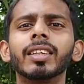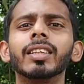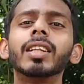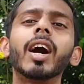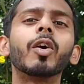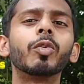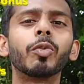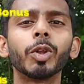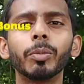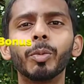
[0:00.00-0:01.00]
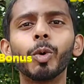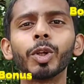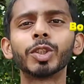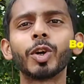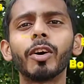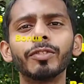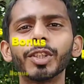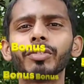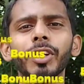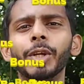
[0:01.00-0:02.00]
Now, for the bonus of
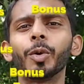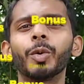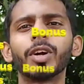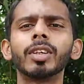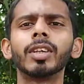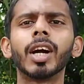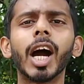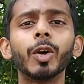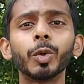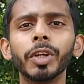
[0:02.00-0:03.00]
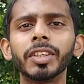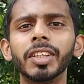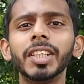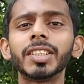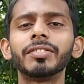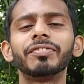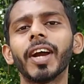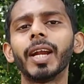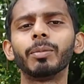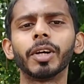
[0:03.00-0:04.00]
this video, how to increase
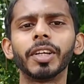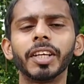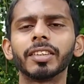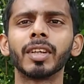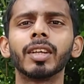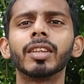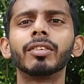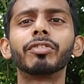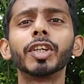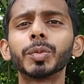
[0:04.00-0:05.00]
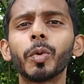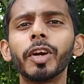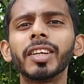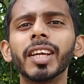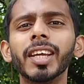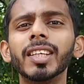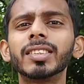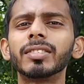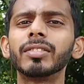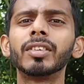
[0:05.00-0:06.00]
fat burning. The first point
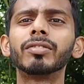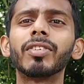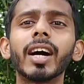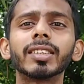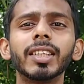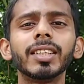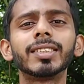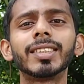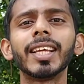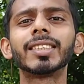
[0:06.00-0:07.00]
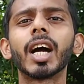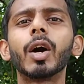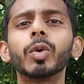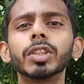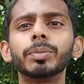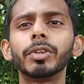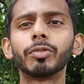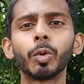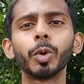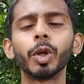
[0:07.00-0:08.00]
is fasting 6 hours
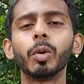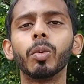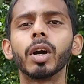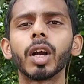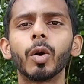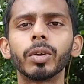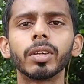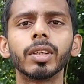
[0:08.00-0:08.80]
before your workout.